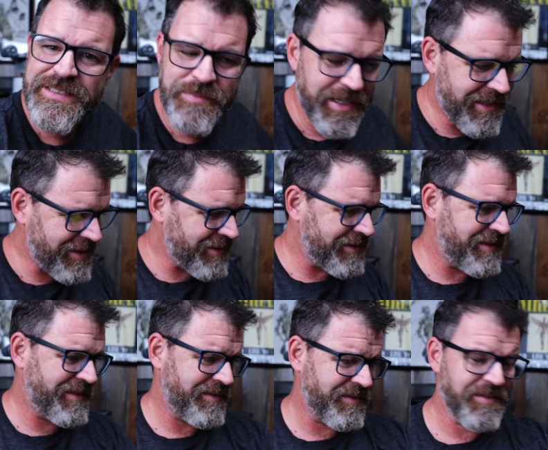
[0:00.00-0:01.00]

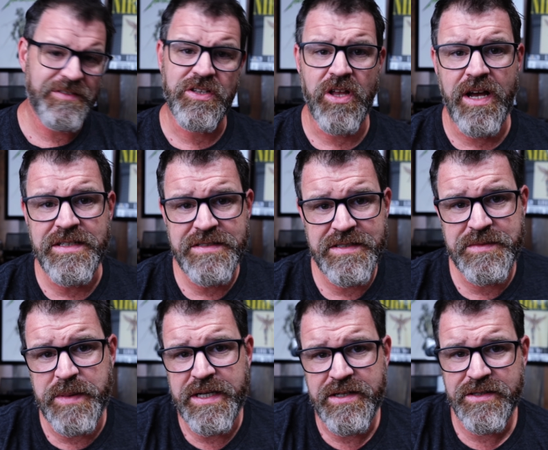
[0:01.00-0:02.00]
speakers, gloss
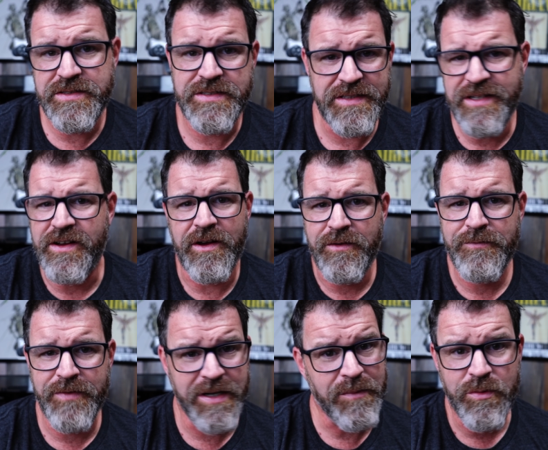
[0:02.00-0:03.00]
speakers, you know,
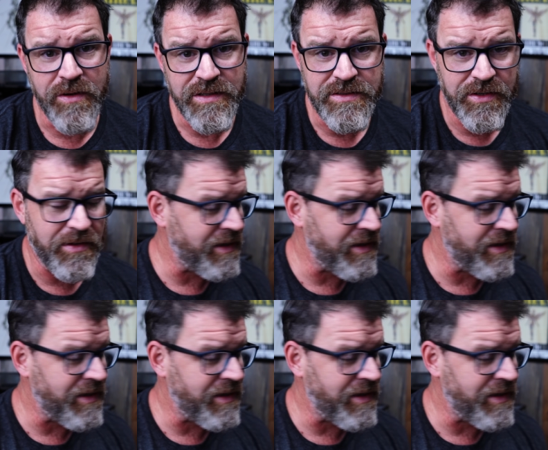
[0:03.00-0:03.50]
fingerprints and all